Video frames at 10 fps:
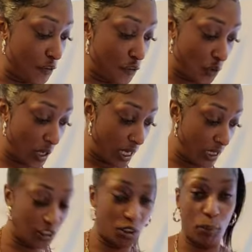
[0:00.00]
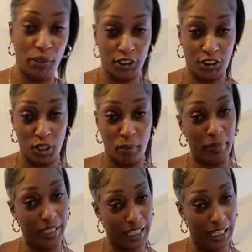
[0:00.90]
Fringe Push-Up
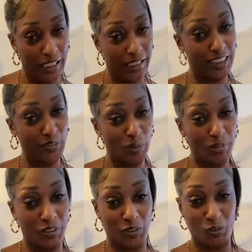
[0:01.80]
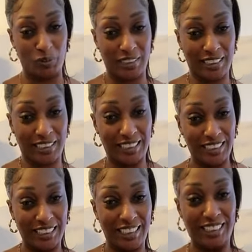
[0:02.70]
Bikini Swimsuit.
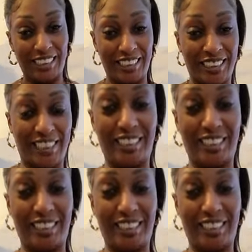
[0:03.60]
Look.